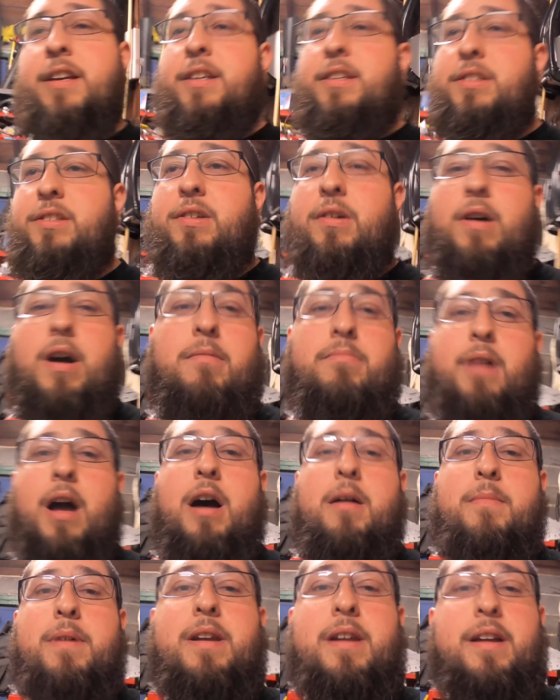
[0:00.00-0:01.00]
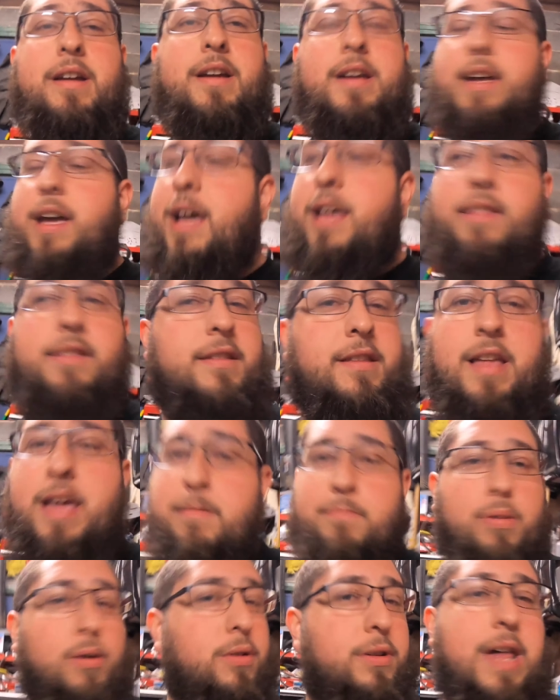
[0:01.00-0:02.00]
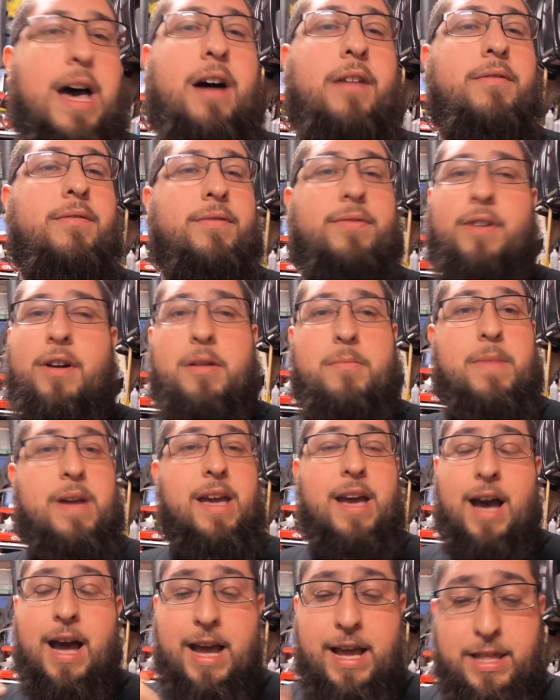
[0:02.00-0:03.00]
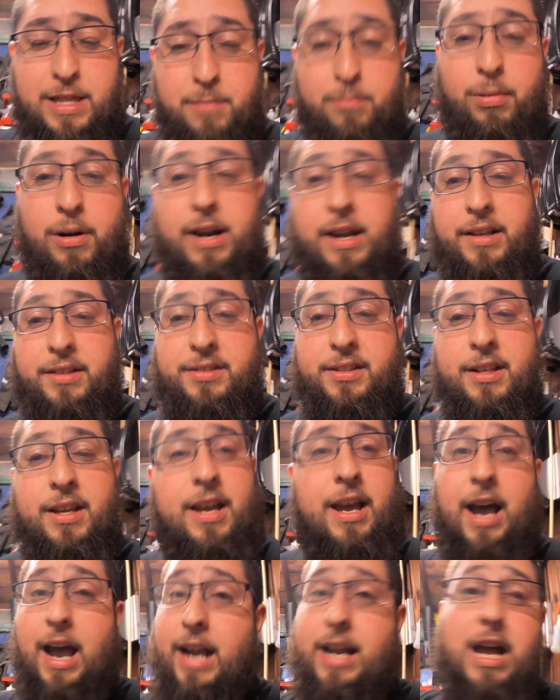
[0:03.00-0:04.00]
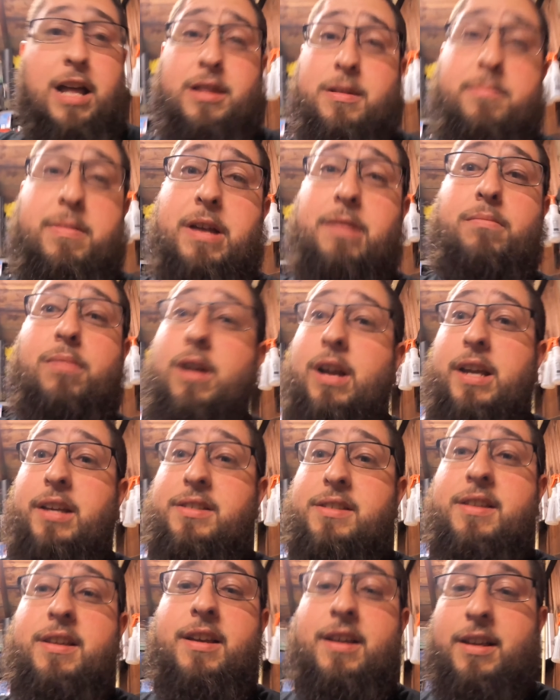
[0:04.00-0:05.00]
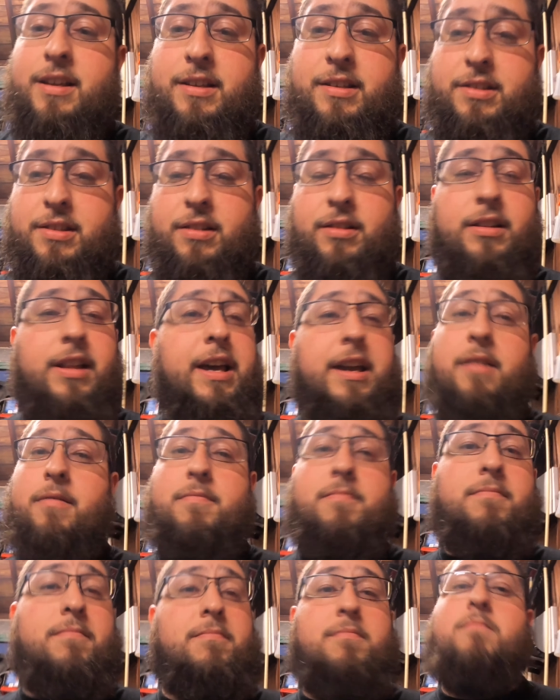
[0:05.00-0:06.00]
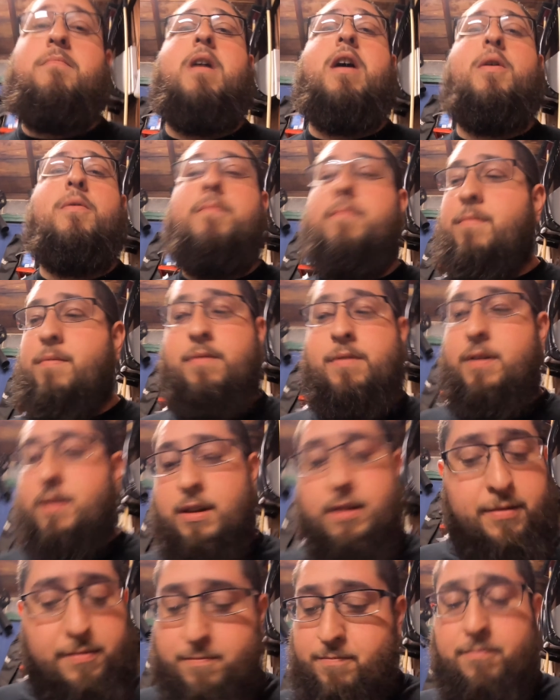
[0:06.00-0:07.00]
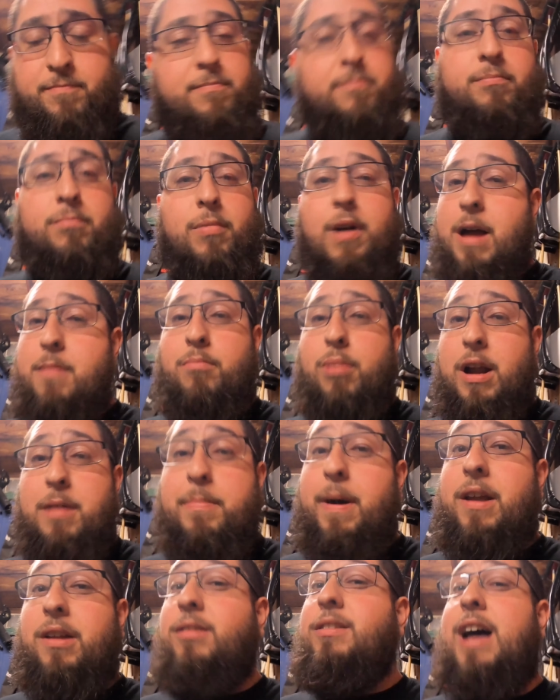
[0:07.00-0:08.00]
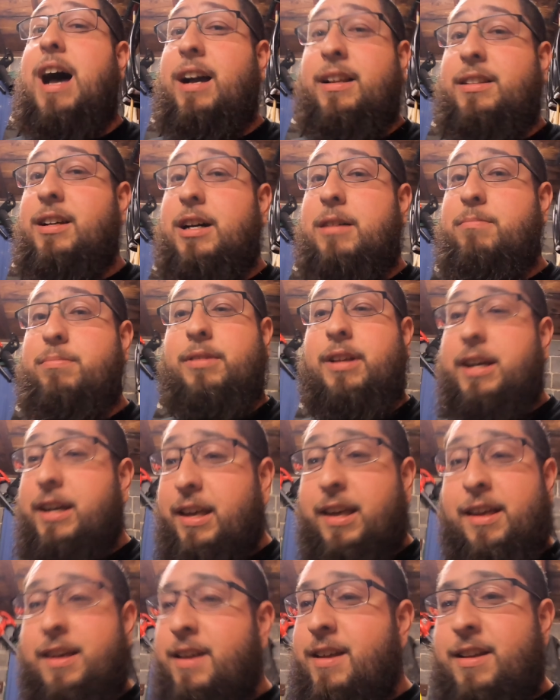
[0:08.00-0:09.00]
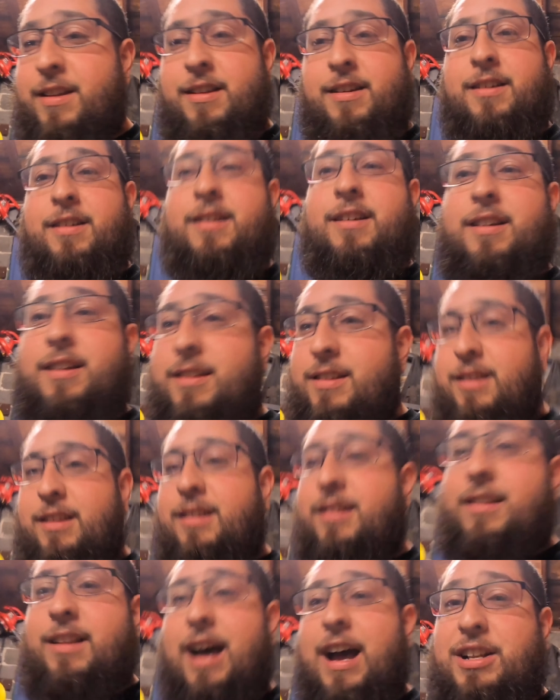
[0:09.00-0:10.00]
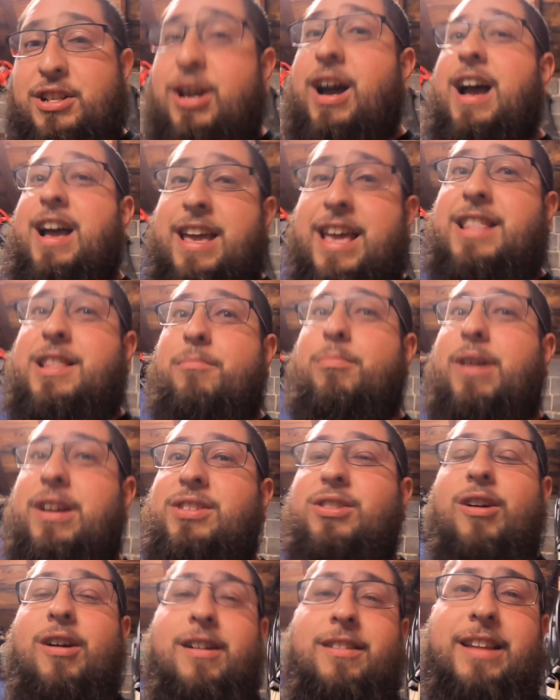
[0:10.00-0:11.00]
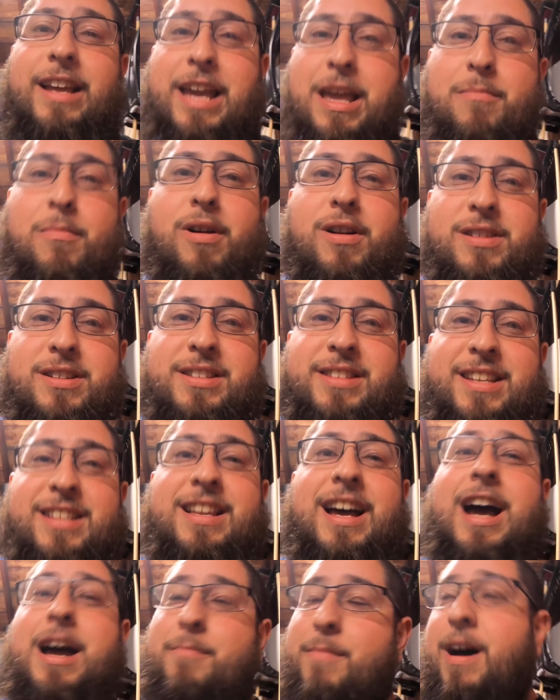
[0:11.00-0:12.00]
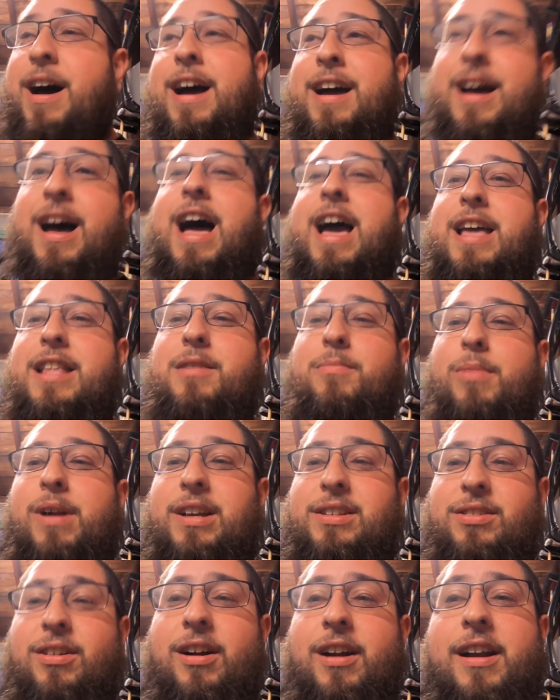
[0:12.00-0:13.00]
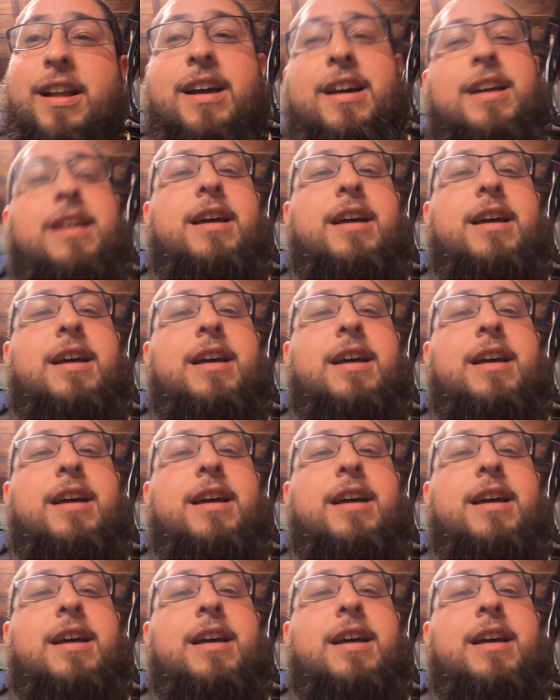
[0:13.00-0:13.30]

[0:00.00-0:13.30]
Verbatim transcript: So I'm coming. They pulled out in front of me. I hit the brakes. I got the big brakes. So like my my brake pedal locked up. Like I, I hit the brakes hard. Like emergency time, I, I hit the brakes hard.